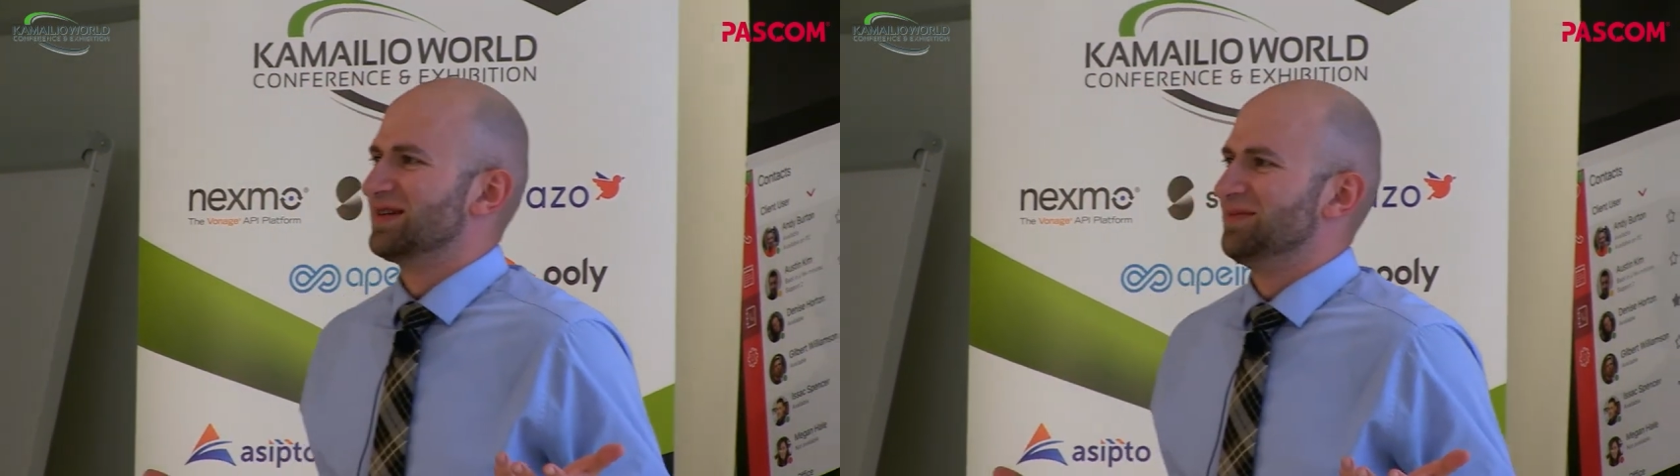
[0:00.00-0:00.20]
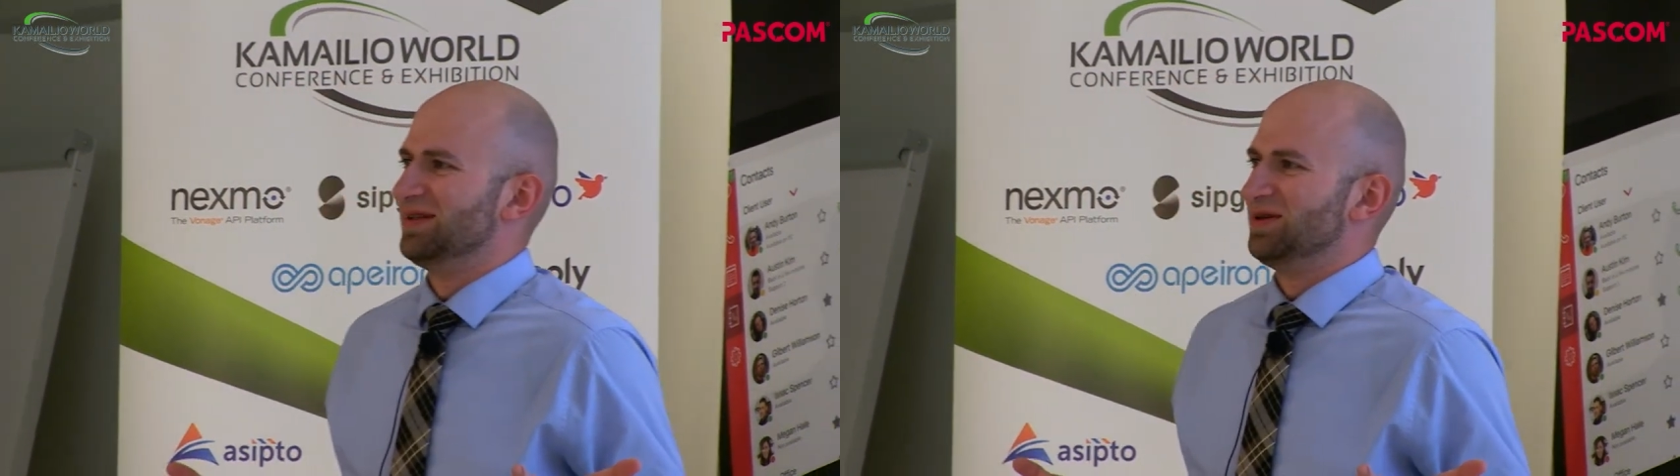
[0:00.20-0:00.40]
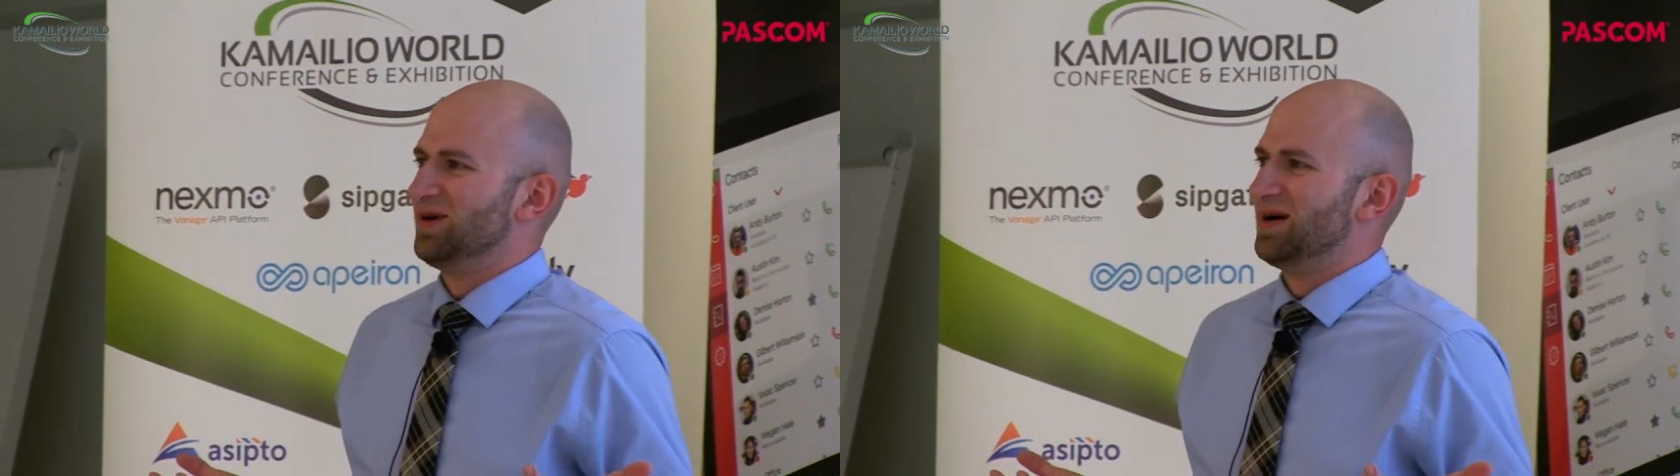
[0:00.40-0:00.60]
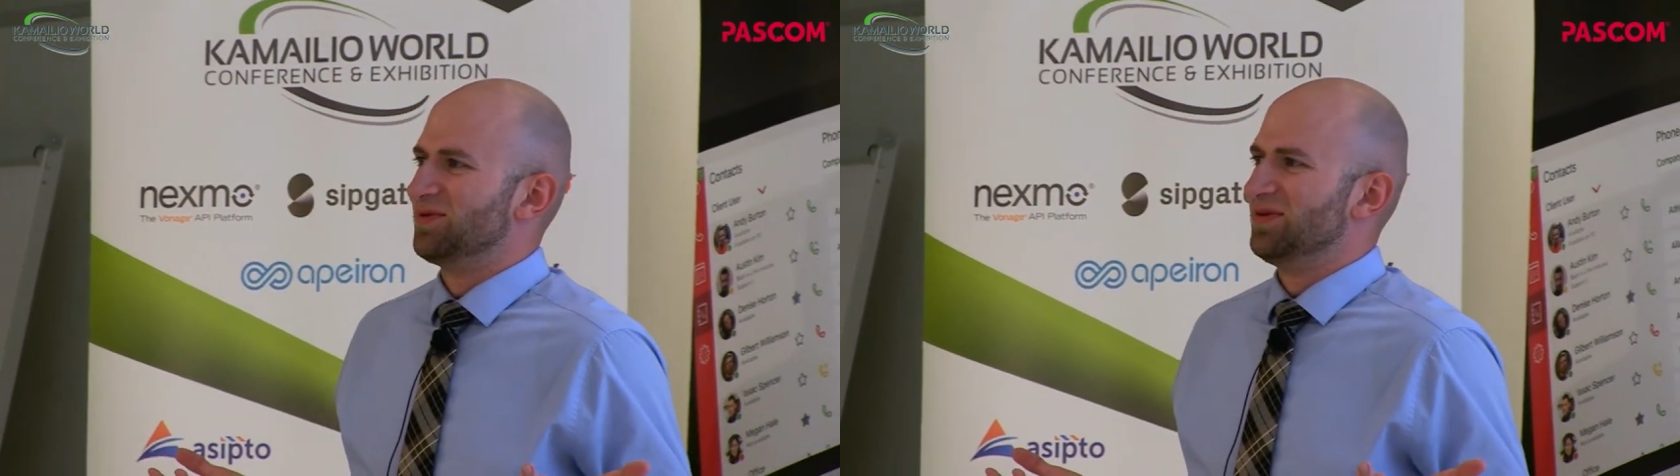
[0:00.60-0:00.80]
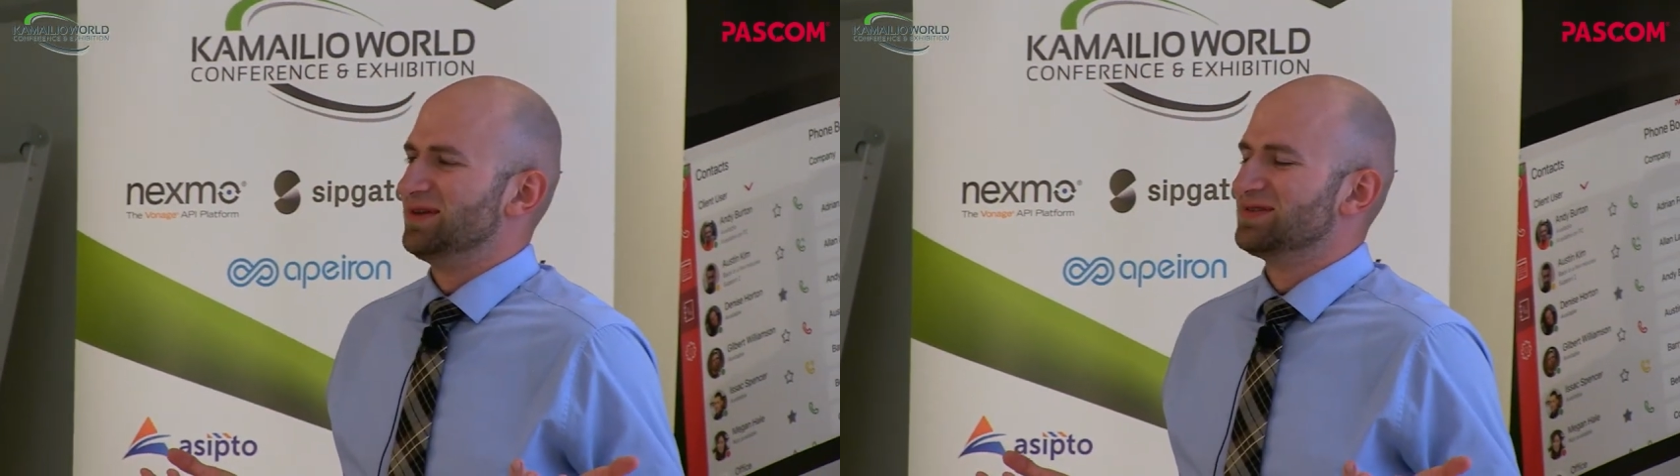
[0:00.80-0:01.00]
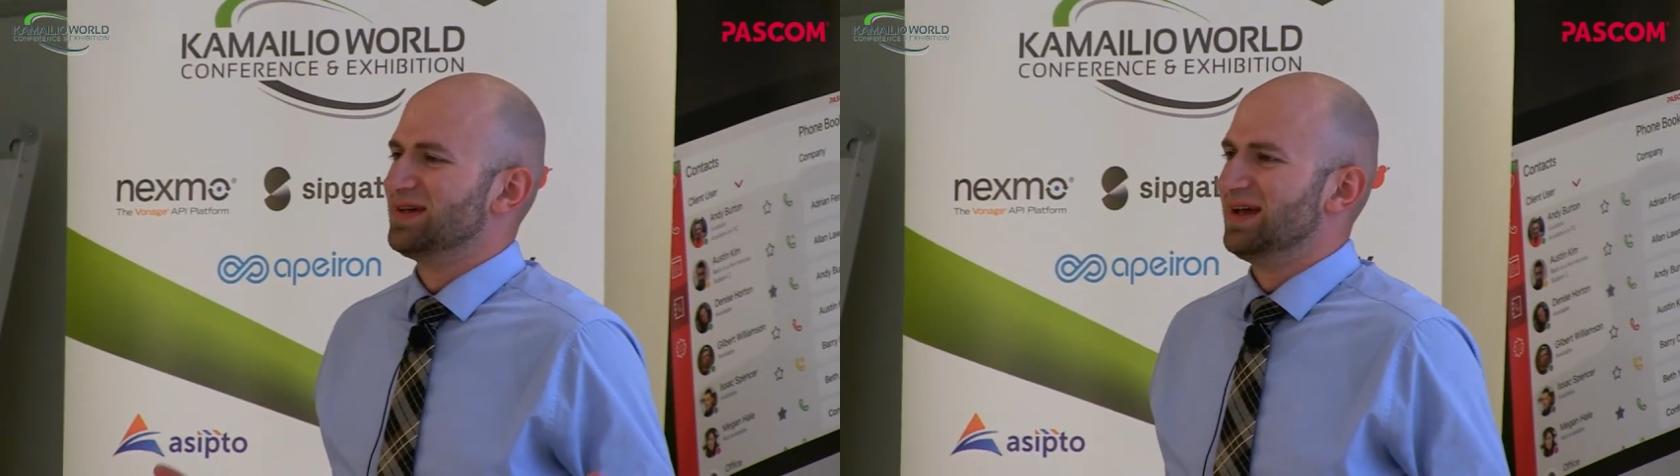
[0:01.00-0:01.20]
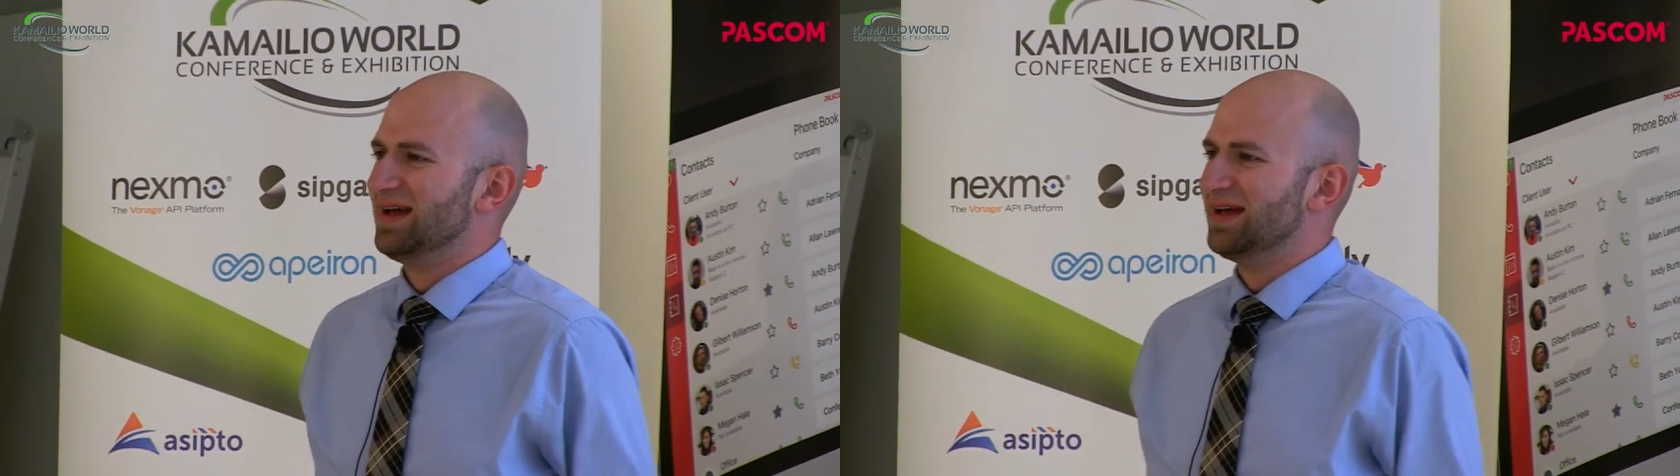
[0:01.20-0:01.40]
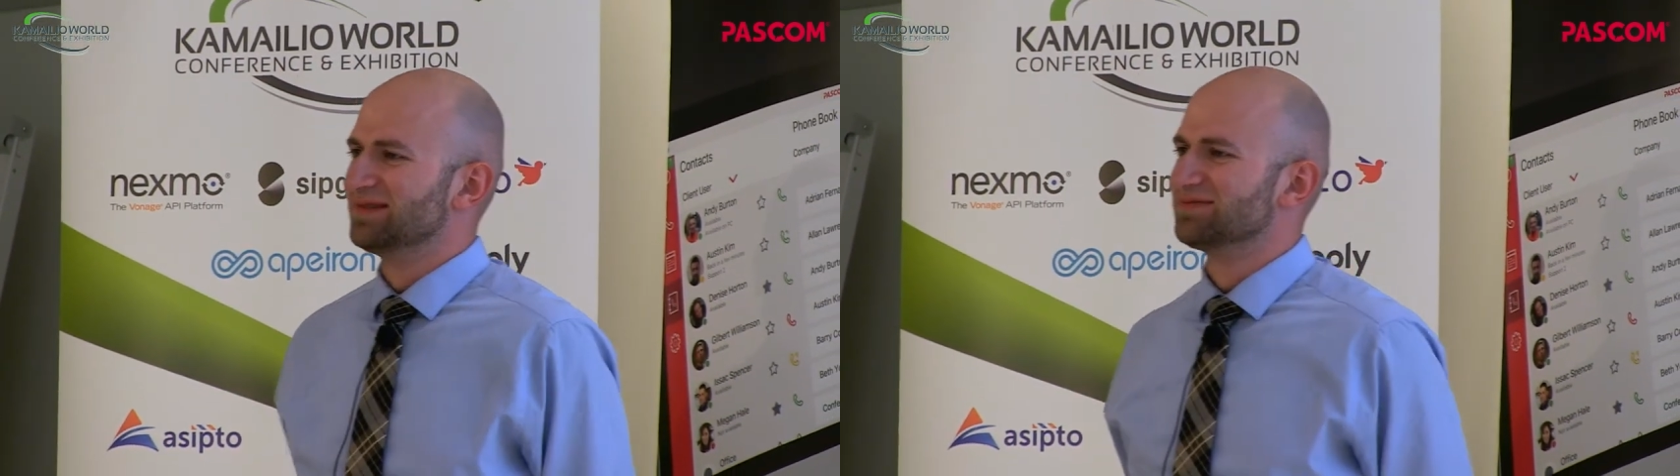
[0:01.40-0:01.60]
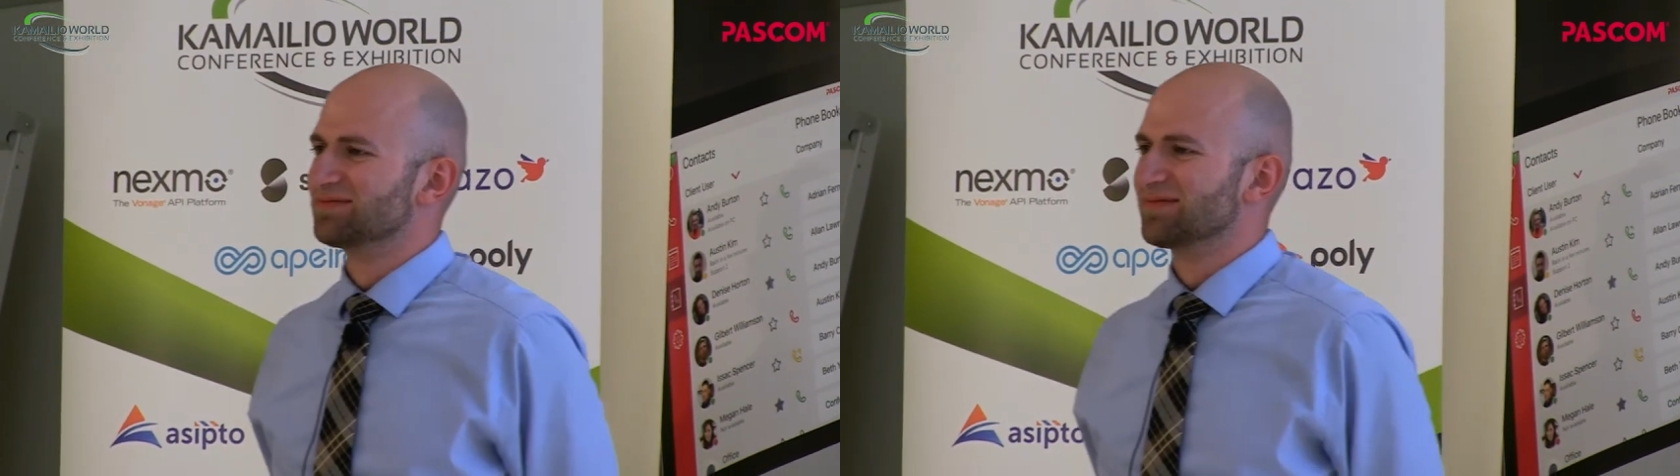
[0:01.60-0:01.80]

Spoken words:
Kamailio operates. And